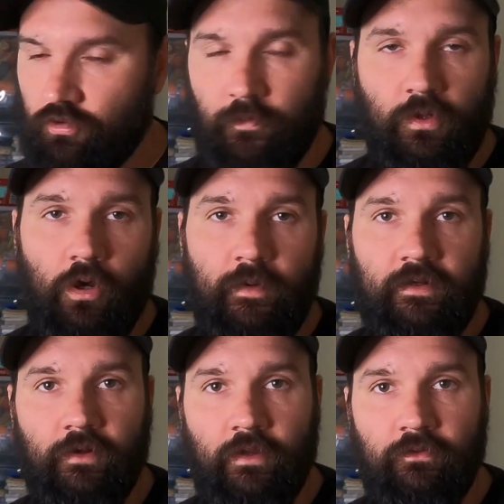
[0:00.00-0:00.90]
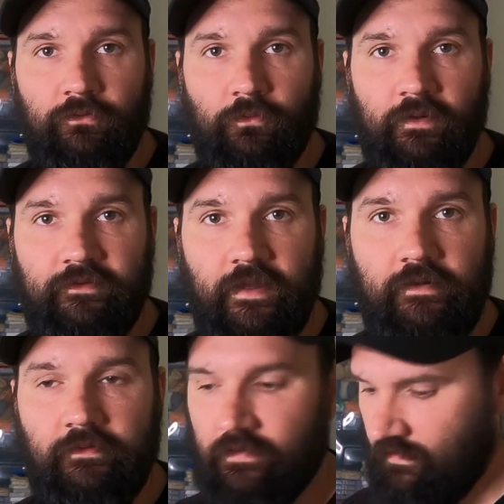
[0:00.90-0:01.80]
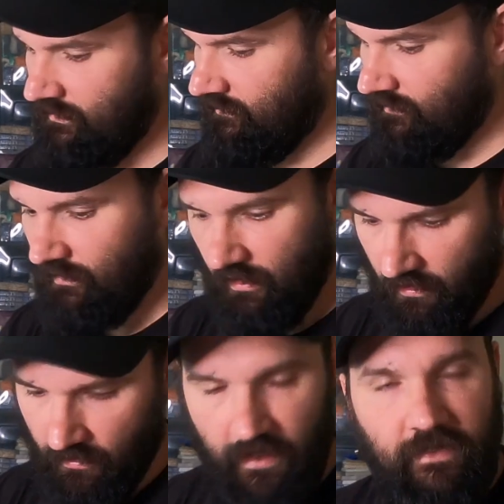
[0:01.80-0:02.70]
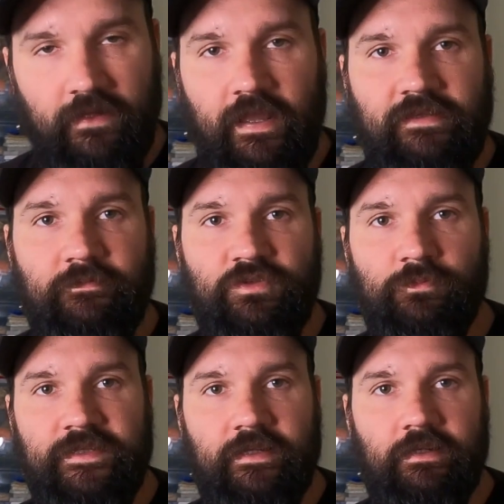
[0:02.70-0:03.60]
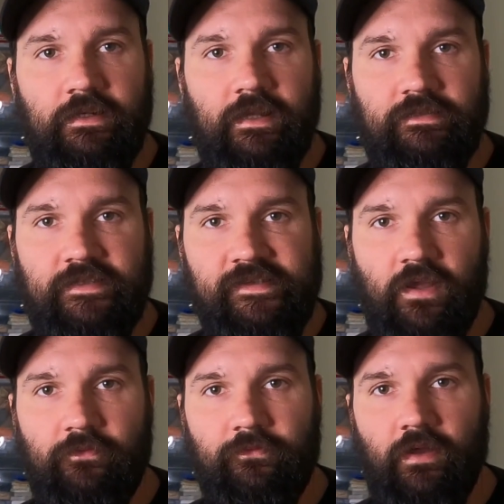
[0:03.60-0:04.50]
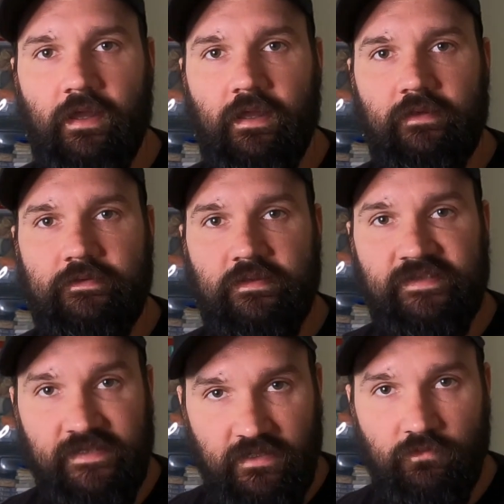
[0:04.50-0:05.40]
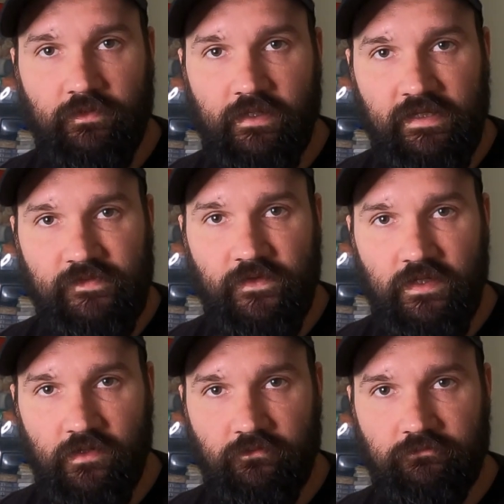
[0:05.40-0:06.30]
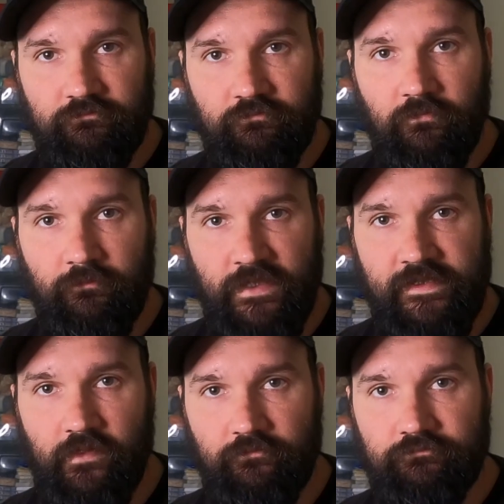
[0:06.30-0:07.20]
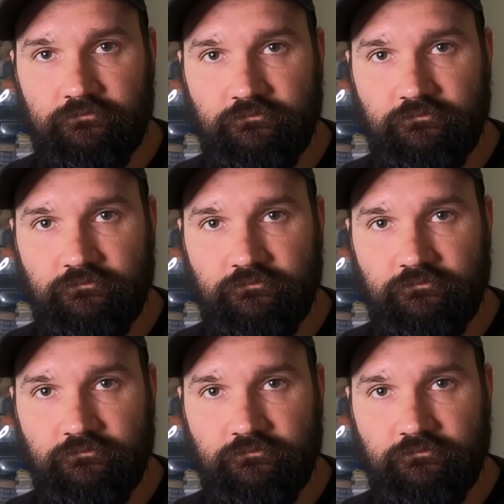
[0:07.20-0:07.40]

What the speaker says: drop a comment on how you thought I'd done, any of the items you particularly liked yourself, and I'll see you in the next video. Peace out.